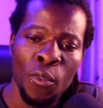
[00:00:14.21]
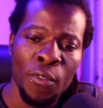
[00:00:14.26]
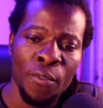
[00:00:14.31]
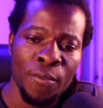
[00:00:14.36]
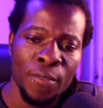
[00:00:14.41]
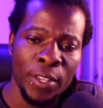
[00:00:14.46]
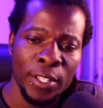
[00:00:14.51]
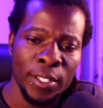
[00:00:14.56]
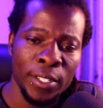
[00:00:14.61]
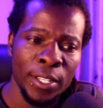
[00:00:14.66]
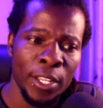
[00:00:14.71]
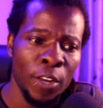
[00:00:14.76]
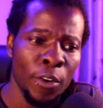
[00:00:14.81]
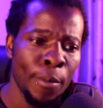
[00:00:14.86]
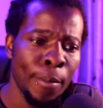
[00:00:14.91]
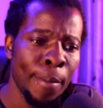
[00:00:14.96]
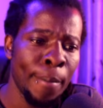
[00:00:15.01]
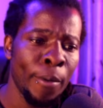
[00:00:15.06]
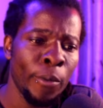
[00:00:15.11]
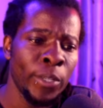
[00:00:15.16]
First thing,
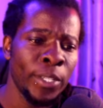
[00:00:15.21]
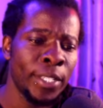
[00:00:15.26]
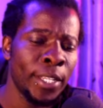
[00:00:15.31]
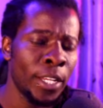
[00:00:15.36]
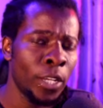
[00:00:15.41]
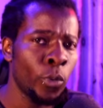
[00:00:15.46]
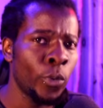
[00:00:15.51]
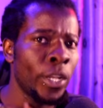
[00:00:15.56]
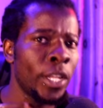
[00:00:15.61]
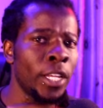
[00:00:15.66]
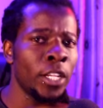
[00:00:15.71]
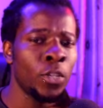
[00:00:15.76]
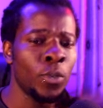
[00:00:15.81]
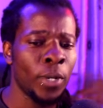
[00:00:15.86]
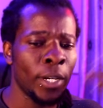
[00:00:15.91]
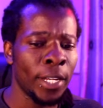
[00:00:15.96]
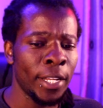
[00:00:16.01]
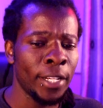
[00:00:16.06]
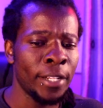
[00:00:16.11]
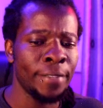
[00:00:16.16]
remember we said we need to
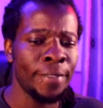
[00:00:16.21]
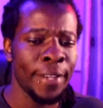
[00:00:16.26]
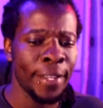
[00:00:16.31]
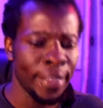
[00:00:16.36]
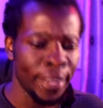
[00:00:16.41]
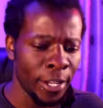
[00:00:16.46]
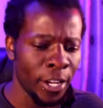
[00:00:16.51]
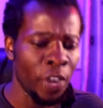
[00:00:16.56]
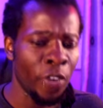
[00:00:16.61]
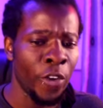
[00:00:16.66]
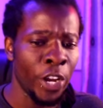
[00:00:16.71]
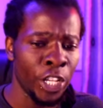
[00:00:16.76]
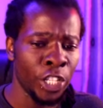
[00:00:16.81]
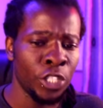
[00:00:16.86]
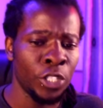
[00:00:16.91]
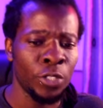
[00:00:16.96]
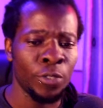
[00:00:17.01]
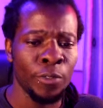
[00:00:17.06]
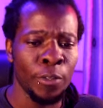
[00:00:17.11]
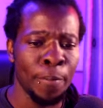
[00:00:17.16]
identify the
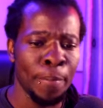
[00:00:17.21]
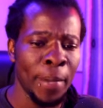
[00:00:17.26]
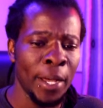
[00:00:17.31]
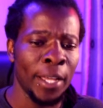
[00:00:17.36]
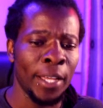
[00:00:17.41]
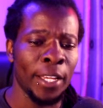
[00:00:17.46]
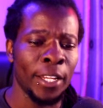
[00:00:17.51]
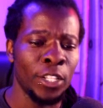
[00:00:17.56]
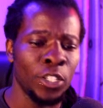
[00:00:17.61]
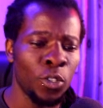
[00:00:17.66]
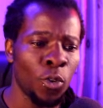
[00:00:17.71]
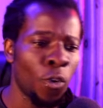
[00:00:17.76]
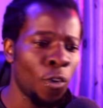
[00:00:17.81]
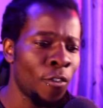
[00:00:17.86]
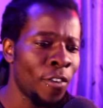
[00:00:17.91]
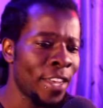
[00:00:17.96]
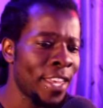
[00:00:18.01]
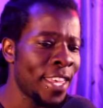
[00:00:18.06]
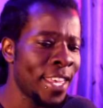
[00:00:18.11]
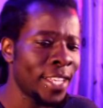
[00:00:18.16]
direction of the market. So
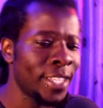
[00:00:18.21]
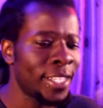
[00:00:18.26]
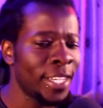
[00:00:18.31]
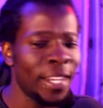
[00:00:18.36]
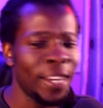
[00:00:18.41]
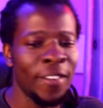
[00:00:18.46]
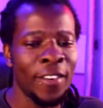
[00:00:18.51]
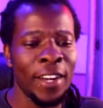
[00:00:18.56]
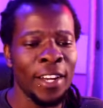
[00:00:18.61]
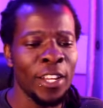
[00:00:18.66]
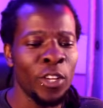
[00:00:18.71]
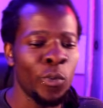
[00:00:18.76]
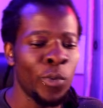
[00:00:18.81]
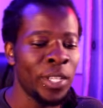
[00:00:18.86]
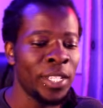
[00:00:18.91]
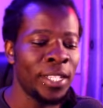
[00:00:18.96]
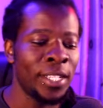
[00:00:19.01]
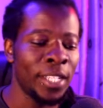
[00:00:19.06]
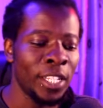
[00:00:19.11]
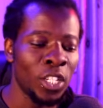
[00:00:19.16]
over here, generally, we
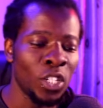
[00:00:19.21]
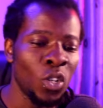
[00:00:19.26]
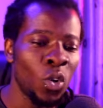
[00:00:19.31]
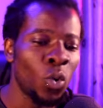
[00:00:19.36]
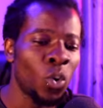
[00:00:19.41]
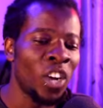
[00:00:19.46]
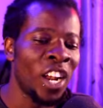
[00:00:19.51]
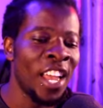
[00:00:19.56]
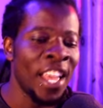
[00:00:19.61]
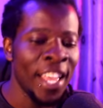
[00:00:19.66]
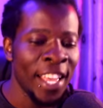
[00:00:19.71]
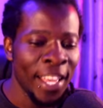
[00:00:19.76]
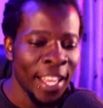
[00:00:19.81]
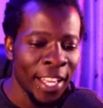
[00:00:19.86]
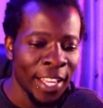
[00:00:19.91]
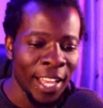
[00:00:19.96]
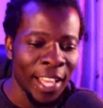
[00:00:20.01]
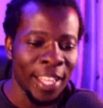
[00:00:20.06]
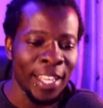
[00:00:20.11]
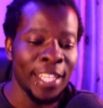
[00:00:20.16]
see gold
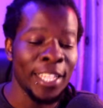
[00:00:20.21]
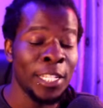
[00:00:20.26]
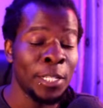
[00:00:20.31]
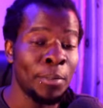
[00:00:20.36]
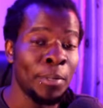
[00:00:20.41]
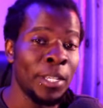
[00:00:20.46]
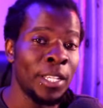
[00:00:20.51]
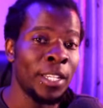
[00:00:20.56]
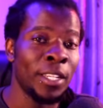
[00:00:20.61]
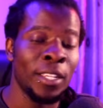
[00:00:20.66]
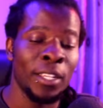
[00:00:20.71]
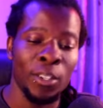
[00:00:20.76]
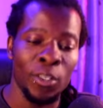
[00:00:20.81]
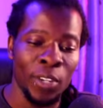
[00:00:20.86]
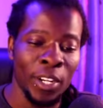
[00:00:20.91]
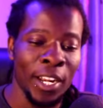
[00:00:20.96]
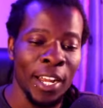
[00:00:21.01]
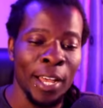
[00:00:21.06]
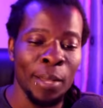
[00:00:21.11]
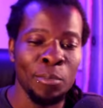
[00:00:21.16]
is been on
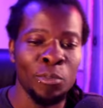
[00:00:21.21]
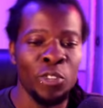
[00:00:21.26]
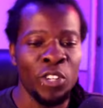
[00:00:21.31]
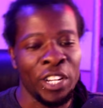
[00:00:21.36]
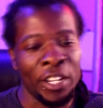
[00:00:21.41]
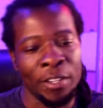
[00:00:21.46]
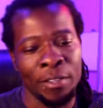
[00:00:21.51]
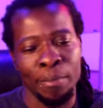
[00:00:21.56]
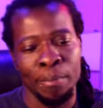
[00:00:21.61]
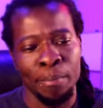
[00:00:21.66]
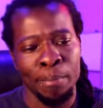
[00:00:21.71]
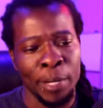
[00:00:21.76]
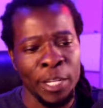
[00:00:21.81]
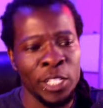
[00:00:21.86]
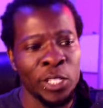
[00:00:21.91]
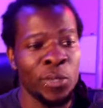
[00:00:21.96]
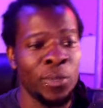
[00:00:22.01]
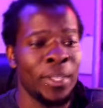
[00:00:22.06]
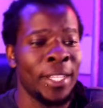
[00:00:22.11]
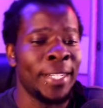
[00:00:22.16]
an uptrend
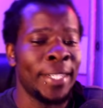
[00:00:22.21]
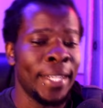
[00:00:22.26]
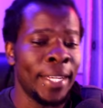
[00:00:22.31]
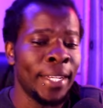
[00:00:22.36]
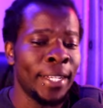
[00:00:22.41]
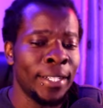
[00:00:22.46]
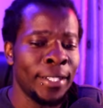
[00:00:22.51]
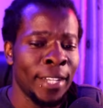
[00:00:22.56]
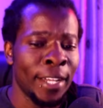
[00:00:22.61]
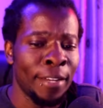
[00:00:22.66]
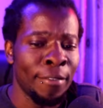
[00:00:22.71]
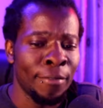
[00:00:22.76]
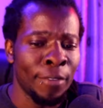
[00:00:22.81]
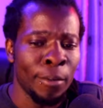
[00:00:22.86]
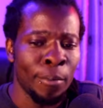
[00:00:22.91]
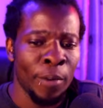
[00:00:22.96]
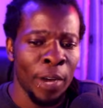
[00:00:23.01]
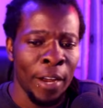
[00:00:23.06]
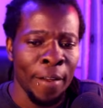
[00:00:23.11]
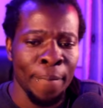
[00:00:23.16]
based on the daily time
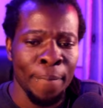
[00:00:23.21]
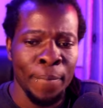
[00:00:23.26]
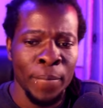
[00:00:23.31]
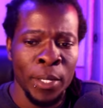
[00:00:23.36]
frame, right?